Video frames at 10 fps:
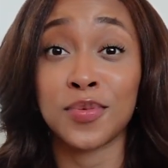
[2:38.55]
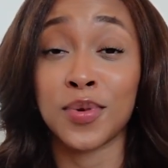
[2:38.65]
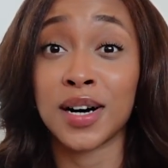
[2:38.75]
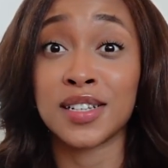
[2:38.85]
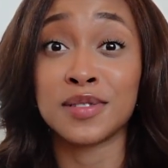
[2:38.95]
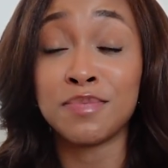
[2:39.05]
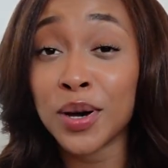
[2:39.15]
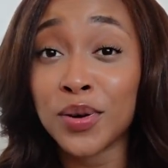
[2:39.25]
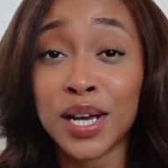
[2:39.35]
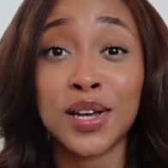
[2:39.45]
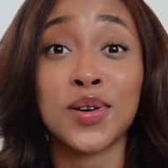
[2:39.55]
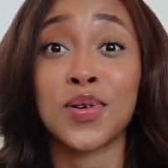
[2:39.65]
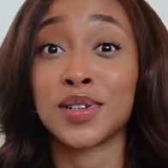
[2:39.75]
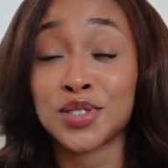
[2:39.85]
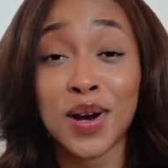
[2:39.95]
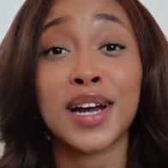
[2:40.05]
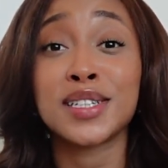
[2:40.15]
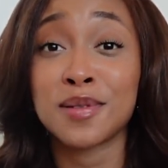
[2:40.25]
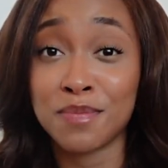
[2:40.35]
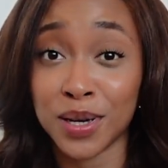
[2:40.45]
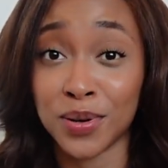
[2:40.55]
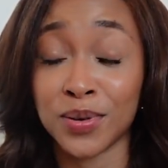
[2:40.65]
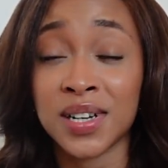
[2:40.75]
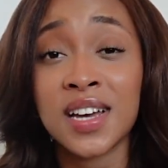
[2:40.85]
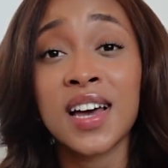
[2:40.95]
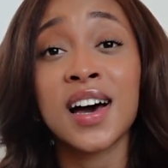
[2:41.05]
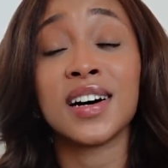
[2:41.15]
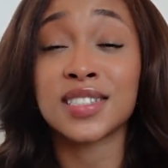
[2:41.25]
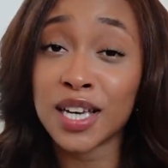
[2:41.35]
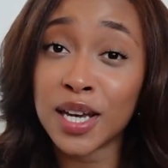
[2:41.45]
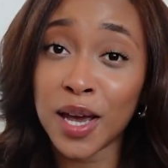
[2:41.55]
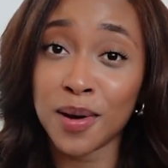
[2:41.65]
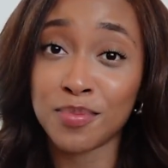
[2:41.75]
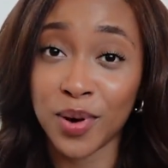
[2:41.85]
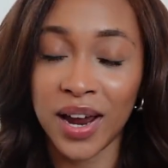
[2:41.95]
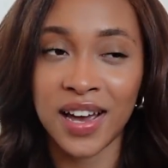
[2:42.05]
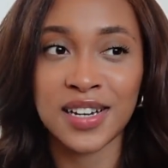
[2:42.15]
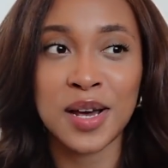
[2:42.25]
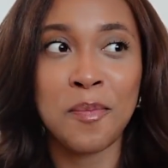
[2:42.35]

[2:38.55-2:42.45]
was building or trying to build a skincare brand,